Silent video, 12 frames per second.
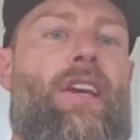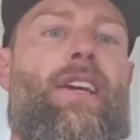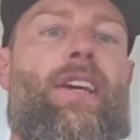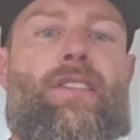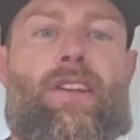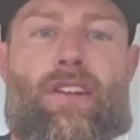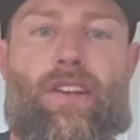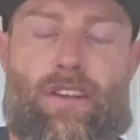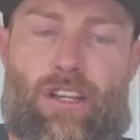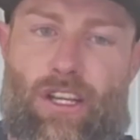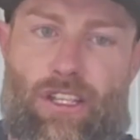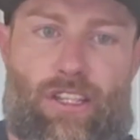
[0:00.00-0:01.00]
It's going
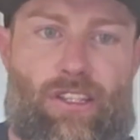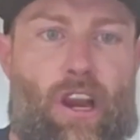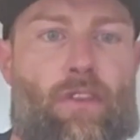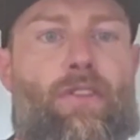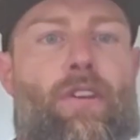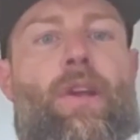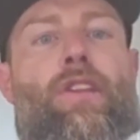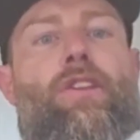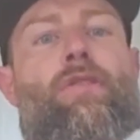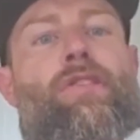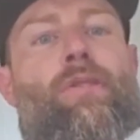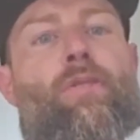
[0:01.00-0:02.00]
to conserve them and
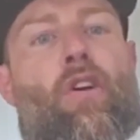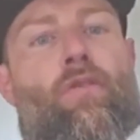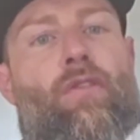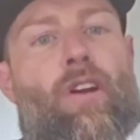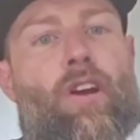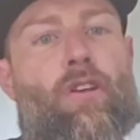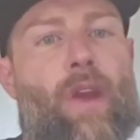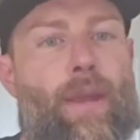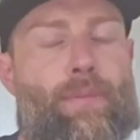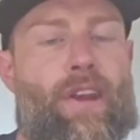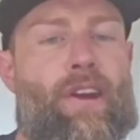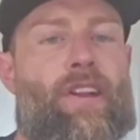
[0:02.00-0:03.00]
use them over a
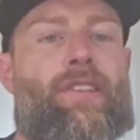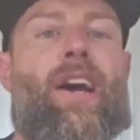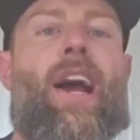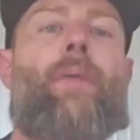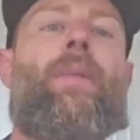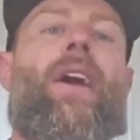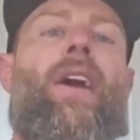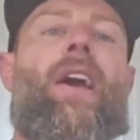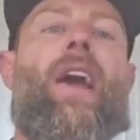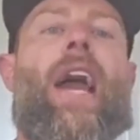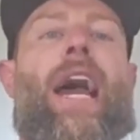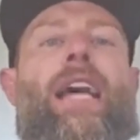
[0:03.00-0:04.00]
great period of time
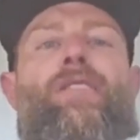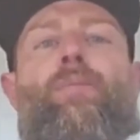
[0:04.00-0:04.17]
as